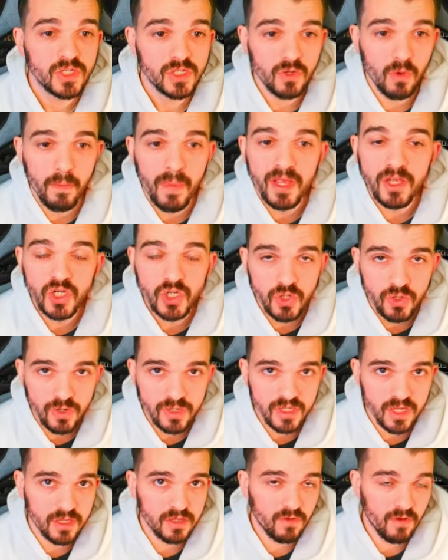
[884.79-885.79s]
So make
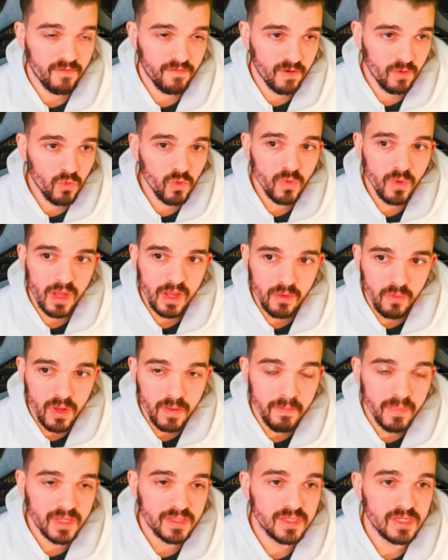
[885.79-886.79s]
sure that you have a good
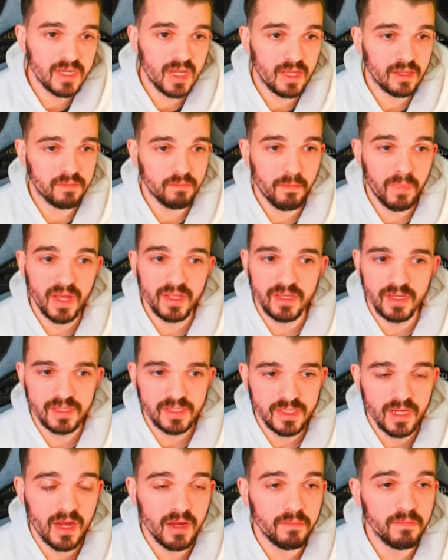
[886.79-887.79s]
equipment by
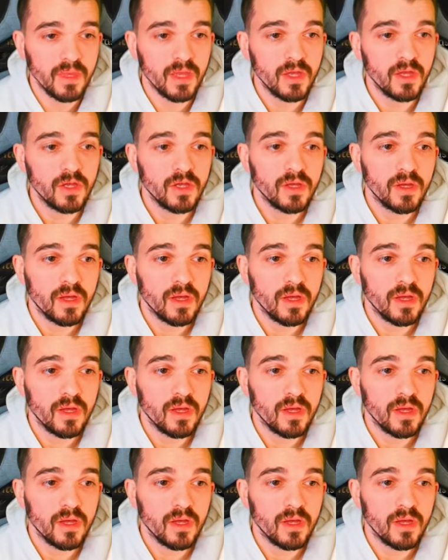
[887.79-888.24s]
that time.